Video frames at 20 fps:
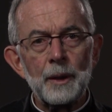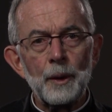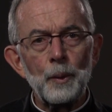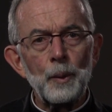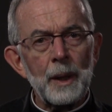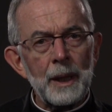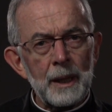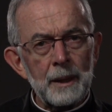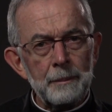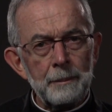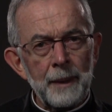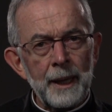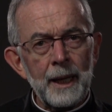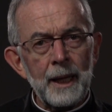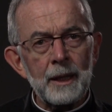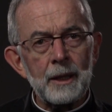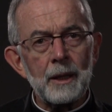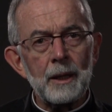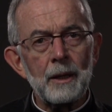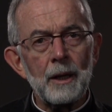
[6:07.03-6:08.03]
will
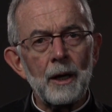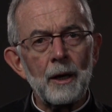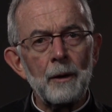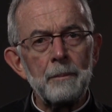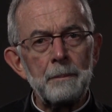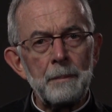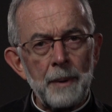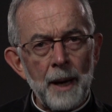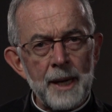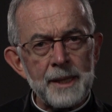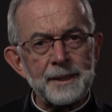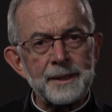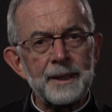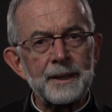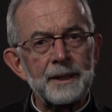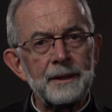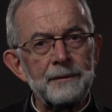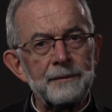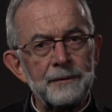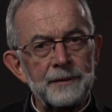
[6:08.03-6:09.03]
make a
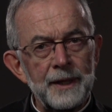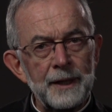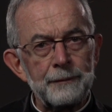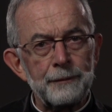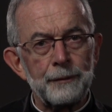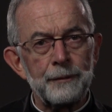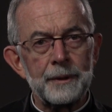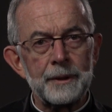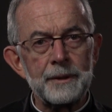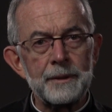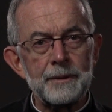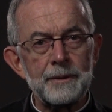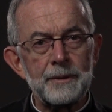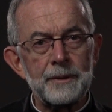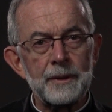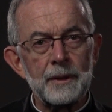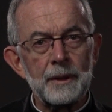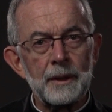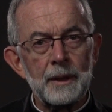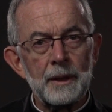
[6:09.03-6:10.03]
positive difference